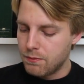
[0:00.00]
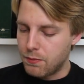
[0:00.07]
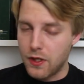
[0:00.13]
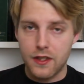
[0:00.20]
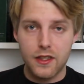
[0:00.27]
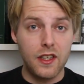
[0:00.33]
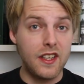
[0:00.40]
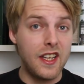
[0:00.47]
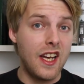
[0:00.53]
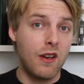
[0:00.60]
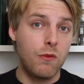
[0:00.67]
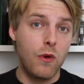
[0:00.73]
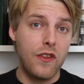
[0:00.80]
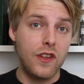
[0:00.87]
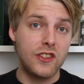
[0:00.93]
But uh,
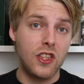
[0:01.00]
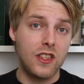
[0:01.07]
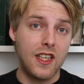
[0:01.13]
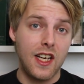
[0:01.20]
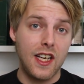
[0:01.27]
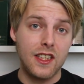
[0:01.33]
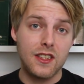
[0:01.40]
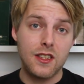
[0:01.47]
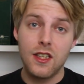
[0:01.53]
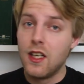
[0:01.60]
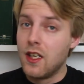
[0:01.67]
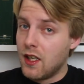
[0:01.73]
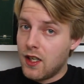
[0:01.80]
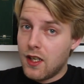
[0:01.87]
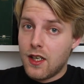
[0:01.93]
yeah, worth a shot, guys.
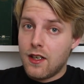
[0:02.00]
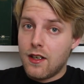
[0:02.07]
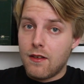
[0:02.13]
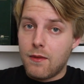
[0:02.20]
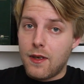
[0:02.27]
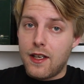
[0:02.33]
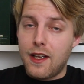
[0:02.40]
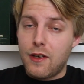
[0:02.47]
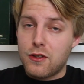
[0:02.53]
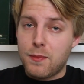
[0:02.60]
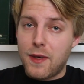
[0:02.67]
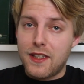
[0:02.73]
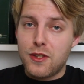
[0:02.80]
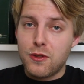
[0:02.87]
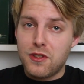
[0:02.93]
And that was
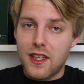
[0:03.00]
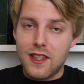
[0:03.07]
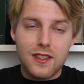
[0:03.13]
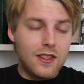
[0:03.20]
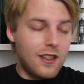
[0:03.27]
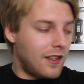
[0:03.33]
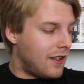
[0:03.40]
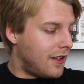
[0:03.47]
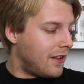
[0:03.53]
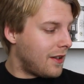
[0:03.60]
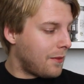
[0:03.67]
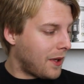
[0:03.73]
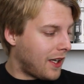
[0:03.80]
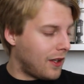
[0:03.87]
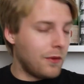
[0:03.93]
my two cents on
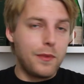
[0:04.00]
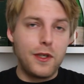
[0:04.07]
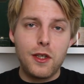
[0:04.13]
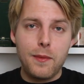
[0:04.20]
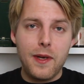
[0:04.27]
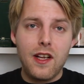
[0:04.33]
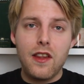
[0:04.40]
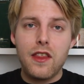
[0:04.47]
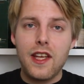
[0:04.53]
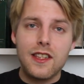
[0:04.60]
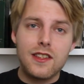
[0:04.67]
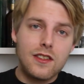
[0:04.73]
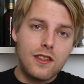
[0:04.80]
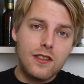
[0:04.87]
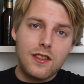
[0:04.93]
the Mikkeller Beer Mail.
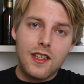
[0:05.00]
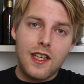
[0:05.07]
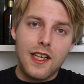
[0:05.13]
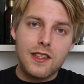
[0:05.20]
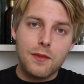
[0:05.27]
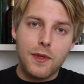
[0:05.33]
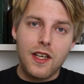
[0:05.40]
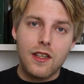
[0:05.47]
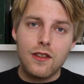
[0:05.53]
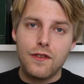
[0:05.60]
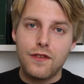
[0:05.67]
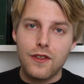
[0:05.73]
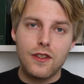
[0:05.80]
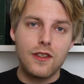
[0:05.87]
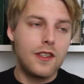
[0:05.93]
Thanks a ton to the guys at Mikkeller
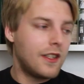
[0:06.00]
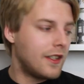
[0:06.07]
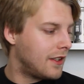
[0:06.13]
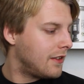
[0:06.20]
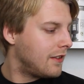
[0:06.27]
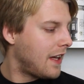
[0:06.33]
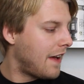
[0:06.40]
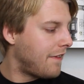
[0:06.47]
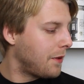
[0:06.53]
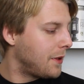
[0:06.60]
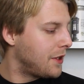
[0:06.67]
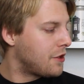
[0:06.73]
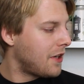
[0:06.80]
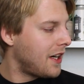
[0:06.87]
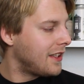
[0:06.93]
for uh, having
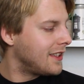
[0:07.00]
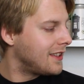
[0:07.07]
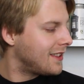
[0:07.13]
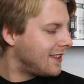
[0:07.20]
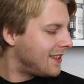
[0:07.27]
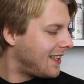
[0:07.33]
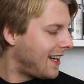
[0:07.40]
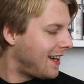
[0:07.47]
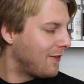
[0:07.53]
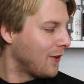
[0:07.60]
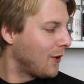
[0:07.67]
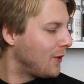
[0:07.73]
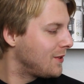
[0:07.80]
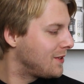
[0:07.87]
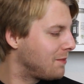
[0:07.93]
me try this. I have
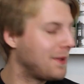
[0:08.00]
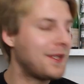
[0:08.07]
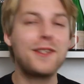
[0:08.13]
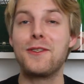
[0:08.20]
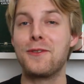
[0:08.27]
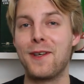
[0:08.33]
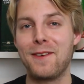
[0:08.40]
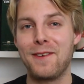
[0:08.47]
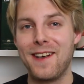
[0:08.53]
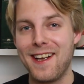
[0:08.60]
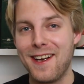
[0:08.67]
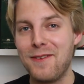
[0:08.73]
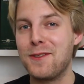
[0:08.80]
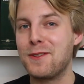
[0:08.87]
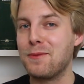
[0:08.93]
loads of beer to drink right
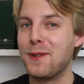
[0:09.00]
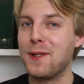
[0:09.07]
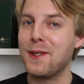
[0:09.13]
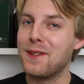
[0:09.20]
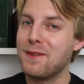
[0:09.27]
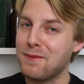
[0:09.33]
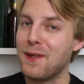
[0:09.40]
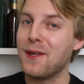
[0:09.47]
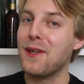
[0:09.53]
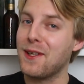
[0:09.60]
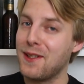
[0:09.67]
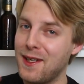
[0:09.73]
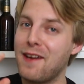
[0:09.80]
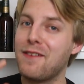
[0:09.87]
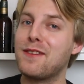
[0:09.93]
now, which will be good. But
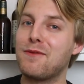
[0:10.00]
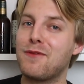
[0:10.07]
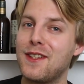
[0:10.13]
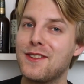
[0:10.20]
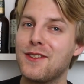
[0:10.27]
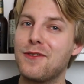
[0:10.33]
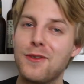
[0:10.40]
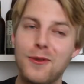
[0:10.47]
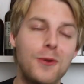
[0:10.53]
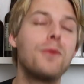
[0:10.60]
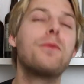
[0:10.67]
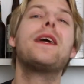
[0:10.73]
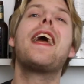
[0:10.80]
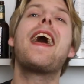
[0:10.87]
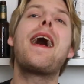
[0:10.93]
luckily, I have some friends over who
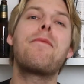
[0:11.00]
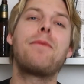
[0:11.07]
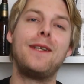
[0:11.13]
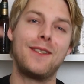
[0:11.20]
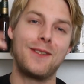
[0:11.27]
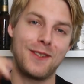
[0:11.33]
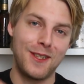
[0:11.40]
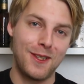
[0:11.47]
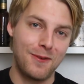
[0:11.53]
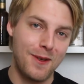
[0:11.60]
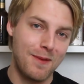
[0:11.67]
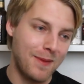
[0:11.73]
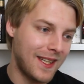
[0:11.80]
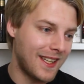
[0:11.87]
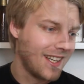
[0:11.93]
will be happy to share it
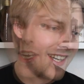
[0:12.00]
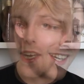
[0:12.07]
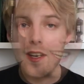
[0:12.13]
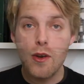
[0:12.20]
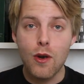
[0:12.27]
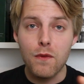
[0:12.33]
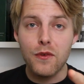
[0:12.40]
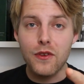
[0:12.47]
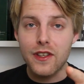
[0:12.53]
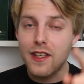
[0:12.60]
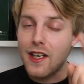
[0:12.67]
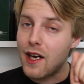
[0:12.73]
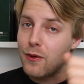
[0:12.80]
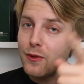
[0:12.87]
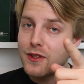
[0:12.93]
with me. And
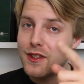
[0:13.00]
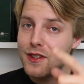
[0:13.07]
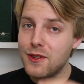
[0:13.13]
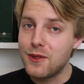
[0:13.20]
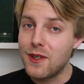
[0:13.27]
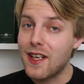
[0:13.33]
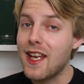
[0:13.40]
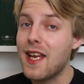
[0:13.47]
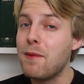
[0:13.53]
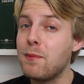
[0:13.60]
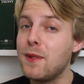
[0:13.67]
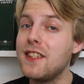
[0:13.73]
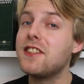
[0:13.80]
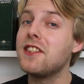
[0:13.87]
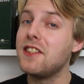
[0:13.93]
hopefully, I will see you at
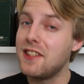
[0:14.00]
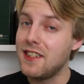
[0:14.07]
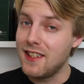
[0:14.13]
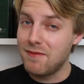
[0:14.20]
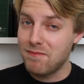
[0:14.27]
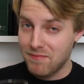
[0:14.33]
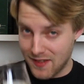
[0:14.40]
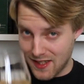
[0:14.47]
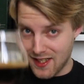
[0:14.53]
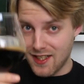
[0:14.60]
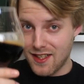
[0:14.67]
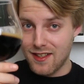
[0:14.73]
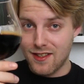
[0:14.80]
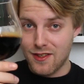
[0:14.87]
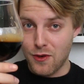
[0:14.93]
MBCC
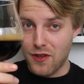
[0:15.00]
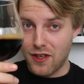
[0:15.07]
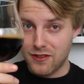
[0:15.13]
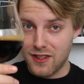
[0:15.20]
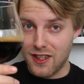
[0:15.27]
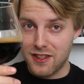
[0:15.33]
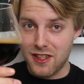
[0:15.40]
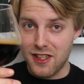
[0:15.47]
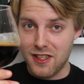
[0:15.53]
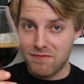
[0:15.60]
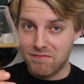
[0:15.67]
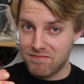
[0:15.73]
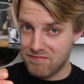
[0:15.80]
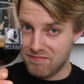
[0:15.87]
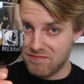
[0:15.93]

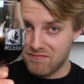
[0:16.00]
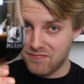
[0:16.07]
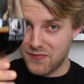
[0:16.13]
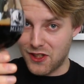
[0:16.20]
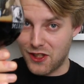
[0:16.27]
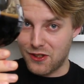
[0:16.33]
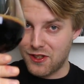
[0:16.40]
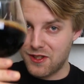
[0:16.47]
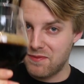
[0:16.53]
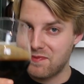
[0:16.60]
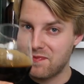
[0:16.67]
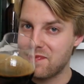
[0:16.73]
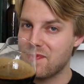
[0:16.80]
2018. Cheers.